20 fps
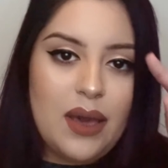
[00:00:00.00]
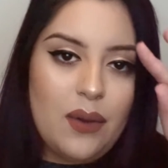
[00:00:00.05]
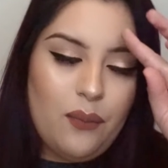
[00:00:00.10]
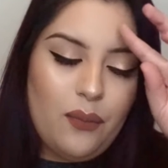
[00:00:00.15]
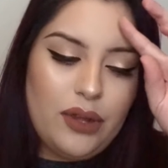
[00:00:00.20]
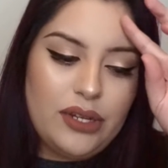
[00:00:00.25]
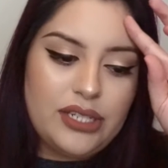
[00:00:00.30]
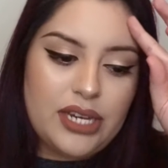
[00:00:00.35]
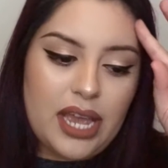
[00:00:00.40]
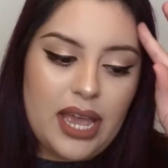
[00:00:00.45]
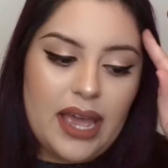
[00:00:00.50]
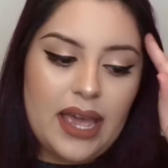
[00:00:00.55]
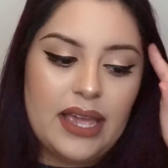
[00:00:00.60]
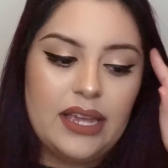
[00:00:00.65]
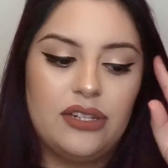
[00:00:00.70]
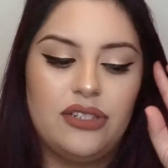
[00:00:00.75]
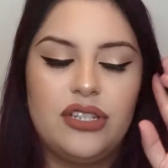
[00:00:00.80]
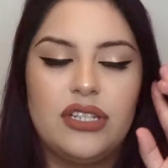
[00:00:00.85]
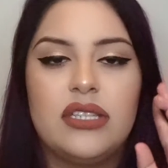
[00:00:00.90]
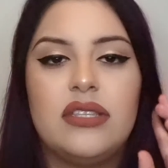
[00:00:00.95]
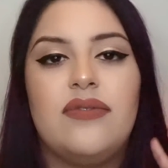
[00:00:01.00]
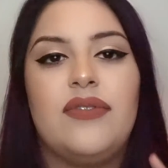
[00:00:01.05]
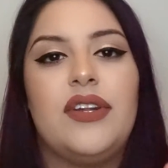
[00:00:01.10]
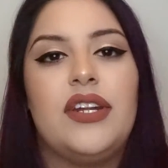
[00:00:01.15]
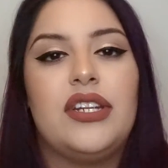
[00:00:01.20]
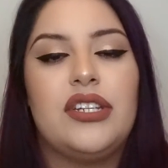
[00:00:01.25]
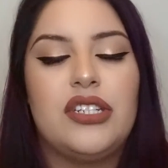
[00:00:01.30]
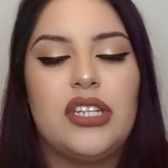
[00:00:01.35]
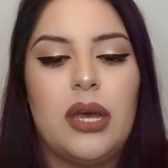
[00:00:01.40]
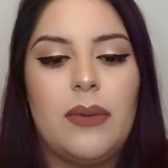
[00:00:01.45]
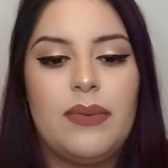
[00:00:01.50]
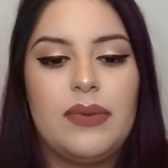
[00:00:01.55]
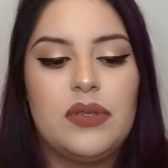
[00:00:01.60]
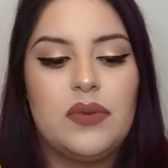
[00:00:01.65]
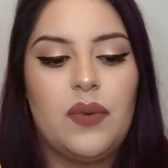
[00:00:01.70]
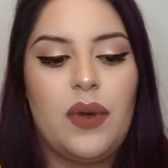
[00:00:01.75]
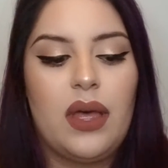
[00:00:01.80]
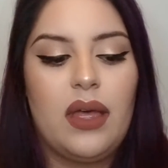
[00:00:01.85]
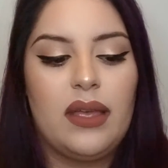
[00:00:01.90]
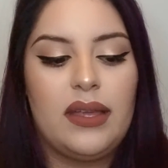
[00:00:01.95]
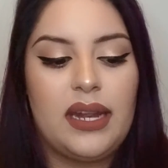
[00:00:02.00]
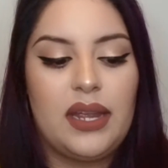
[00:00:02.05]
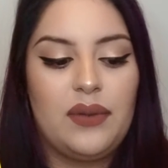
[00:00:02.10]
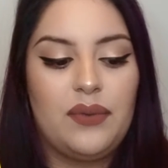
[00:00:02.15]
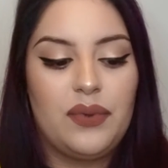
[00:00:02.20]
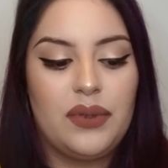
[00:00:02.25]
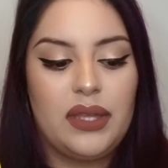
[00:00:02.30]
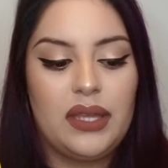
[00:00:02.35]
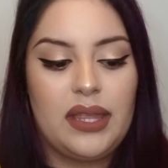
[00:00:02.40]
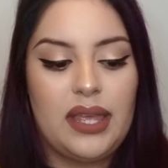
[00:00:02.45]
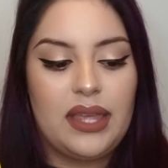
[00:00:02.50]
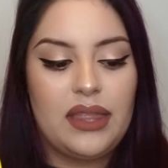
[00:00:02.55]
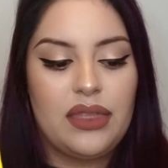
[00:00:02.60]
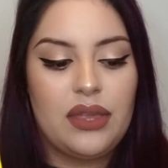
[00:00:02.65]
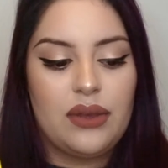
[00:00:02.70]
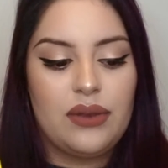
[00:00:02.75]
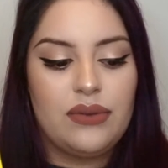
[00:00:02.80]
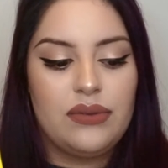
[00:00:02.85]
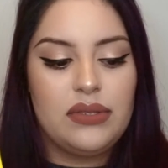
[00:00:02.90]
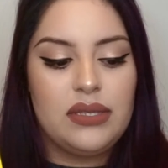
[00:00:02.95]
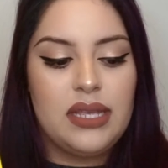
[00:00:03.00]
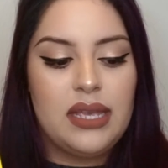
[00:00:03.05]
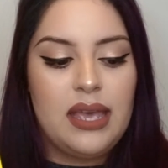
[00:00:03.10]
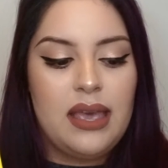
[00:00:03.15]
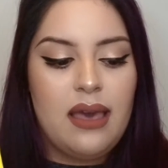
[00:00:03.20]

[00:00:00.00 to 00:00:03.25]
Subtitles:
which I just finished up as well, and I really like those.